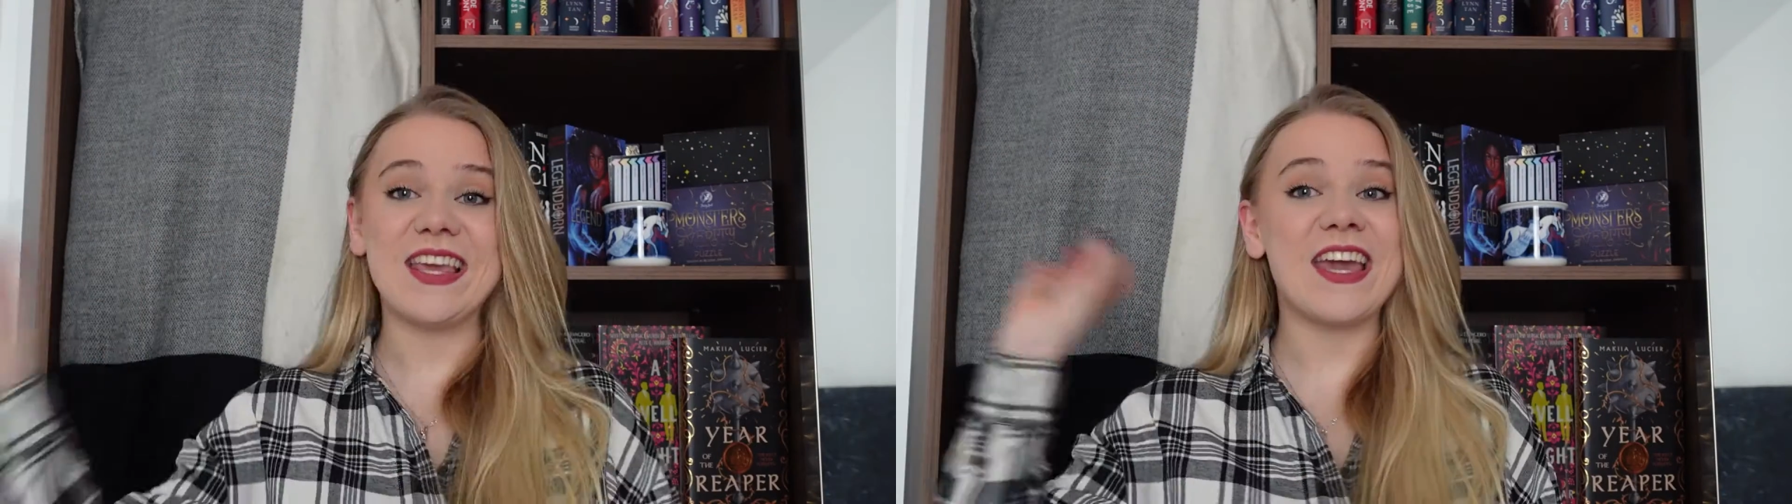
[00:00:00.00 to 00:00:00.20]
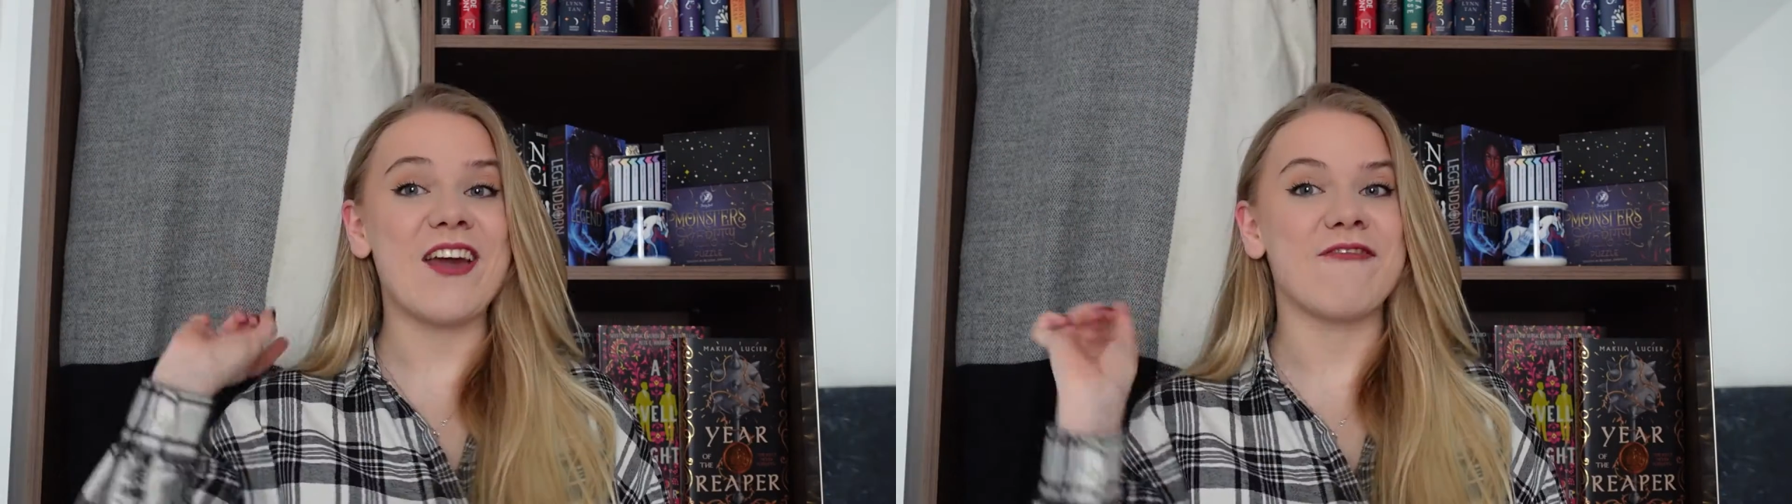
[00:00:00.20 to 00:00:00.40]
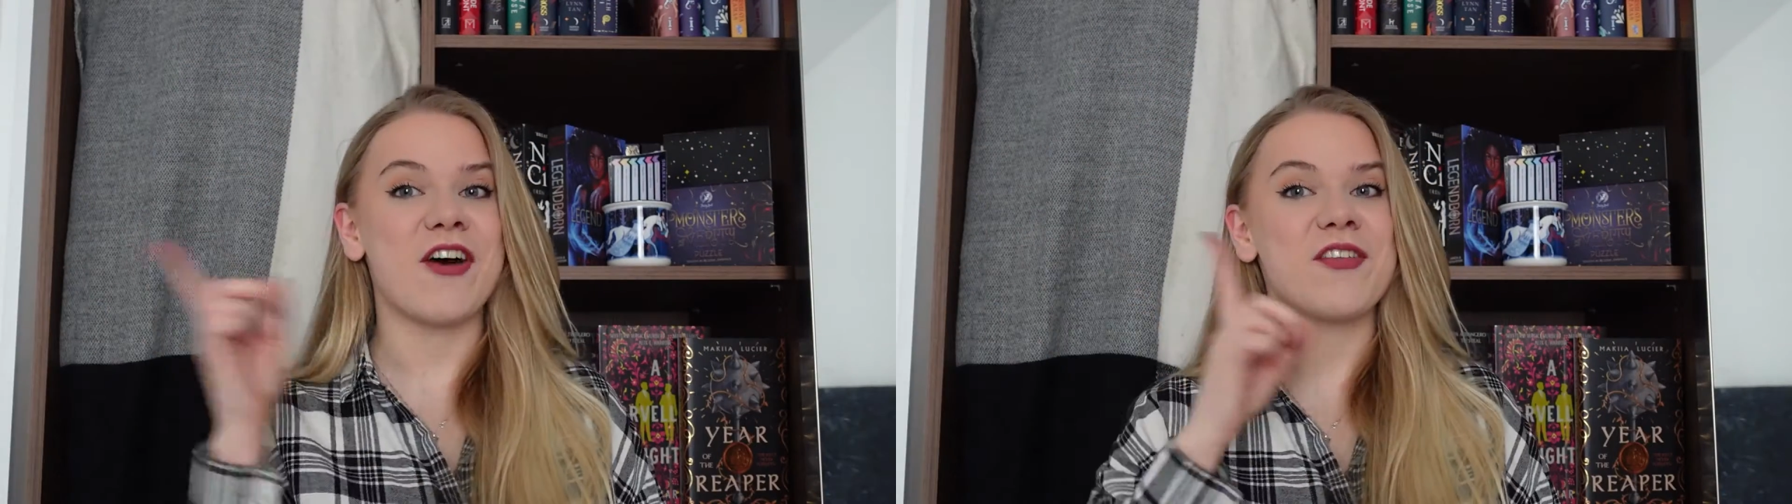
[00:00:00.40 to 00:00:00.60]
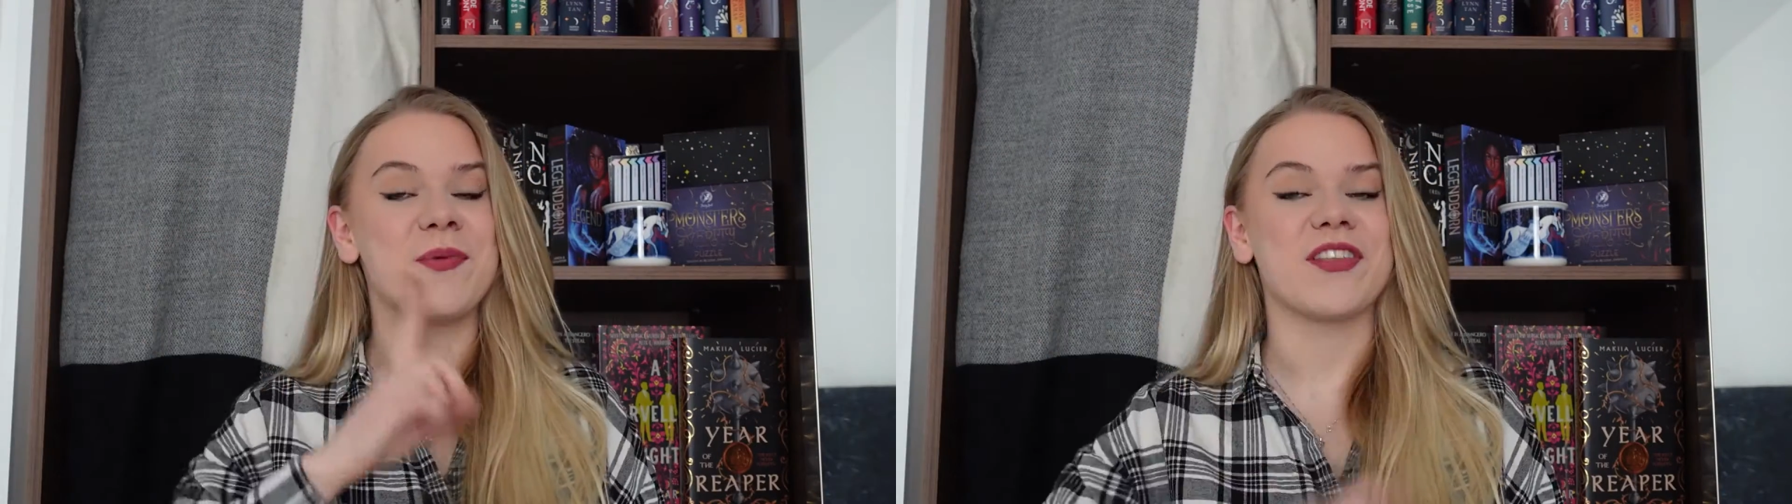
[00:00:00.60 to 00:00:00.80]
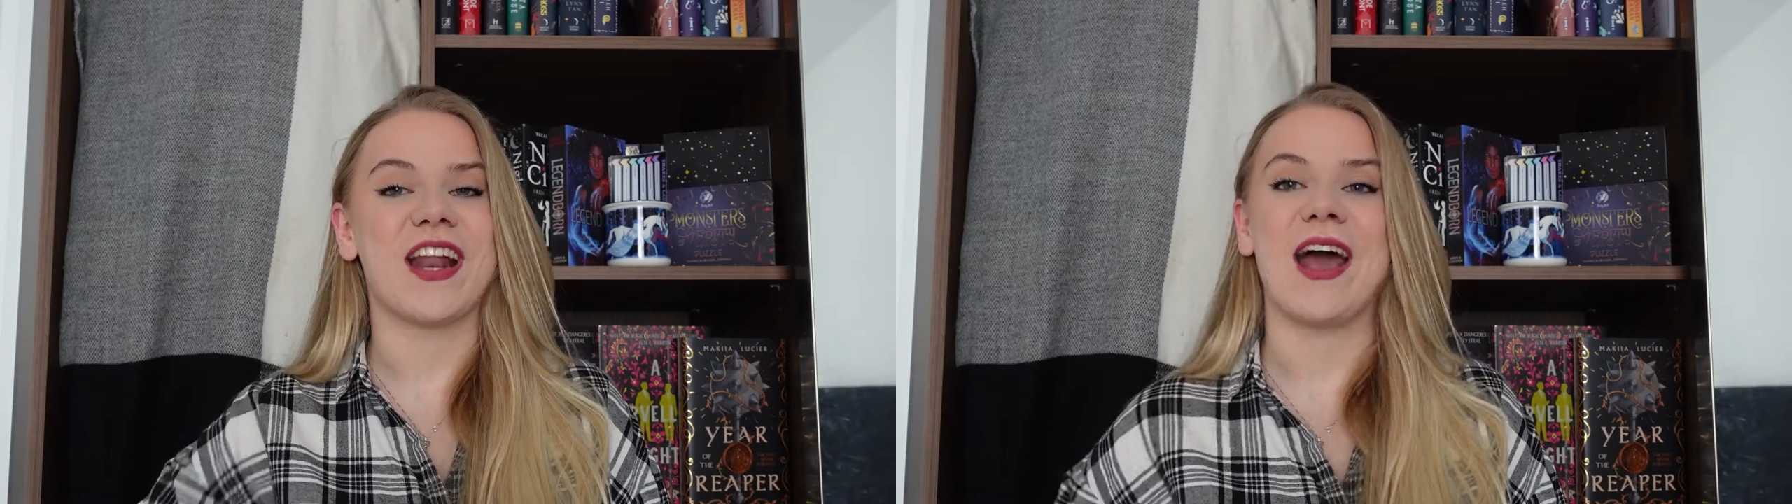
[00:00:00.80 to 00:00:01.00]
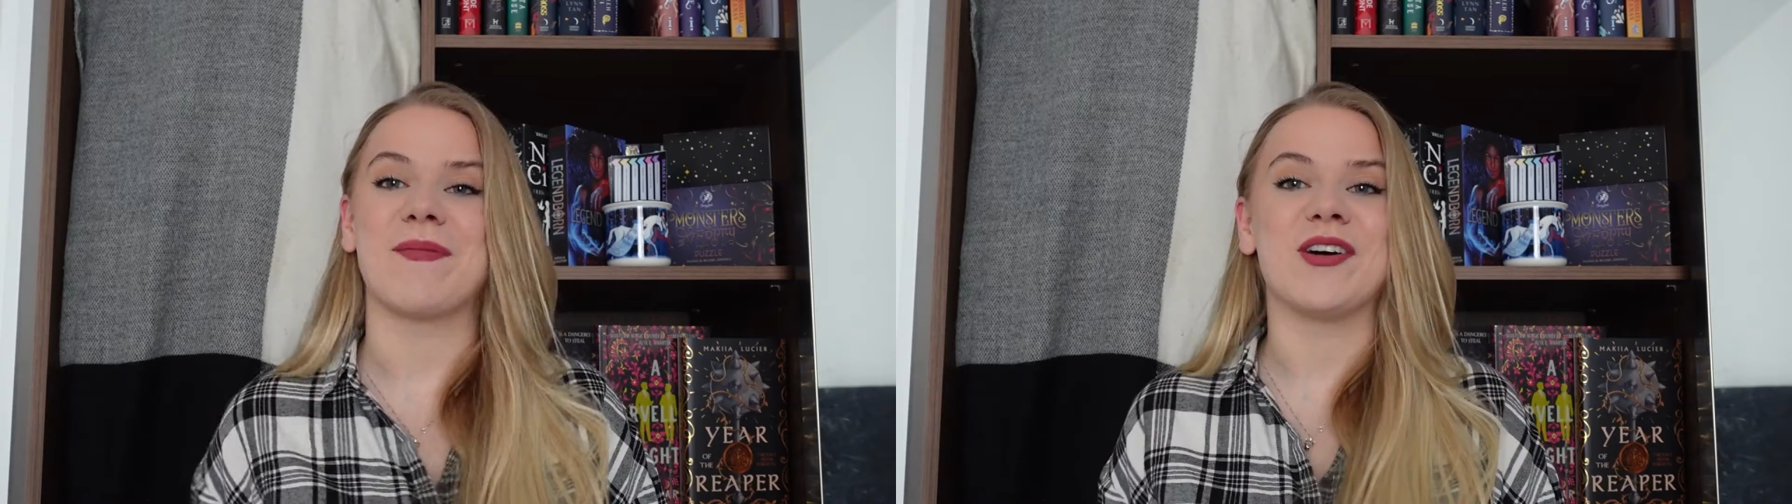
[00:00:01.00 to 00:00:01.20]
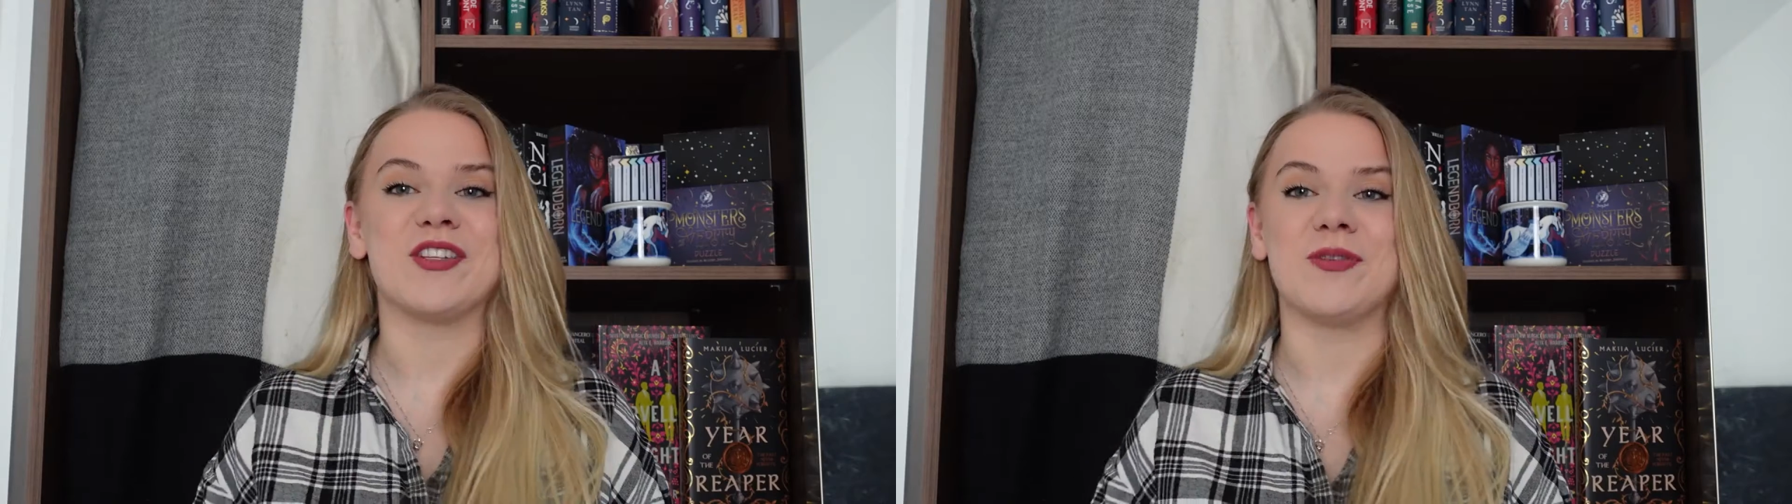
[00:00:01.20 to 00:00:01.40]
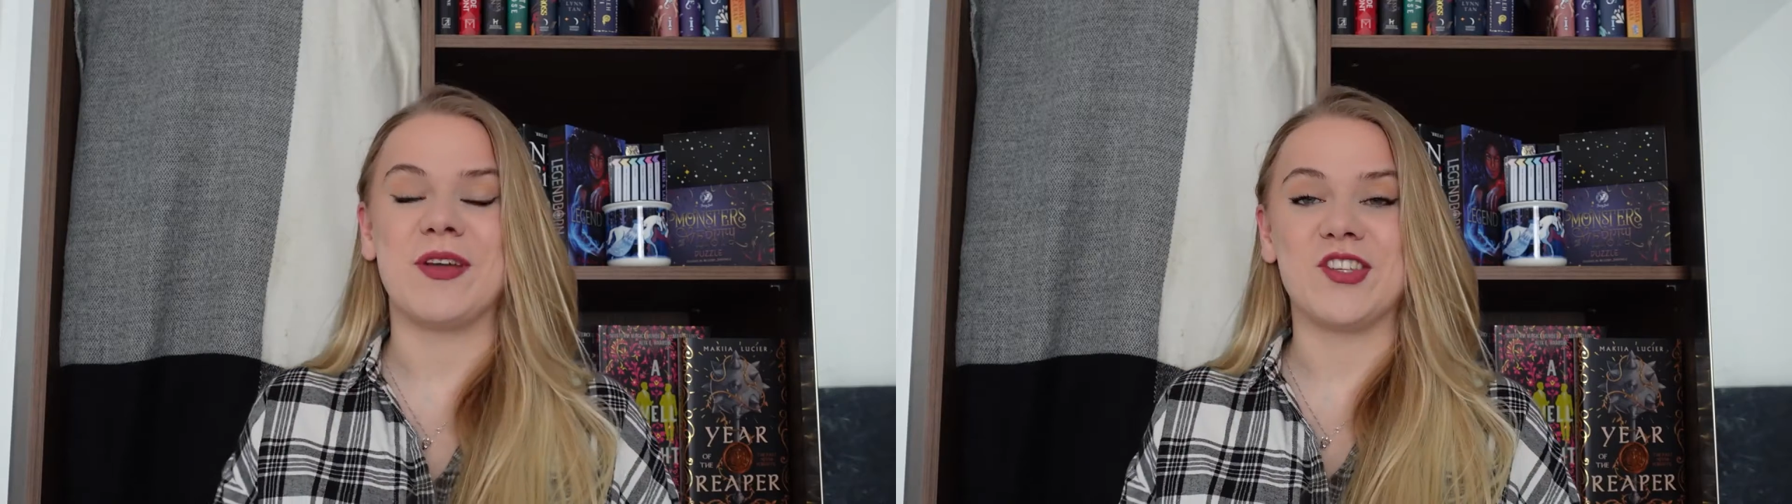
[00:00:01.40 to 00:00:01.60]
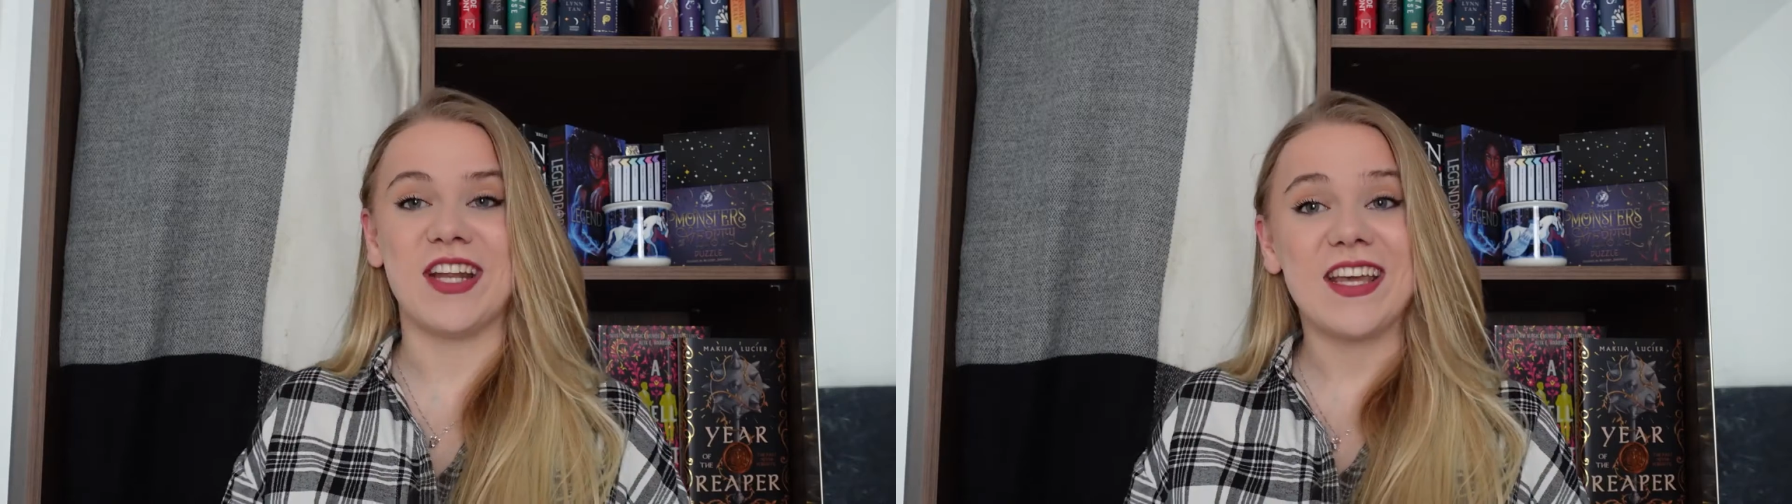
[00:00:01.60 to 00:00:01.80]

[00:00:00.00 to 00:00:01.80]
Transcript: The first book that I'm going to mention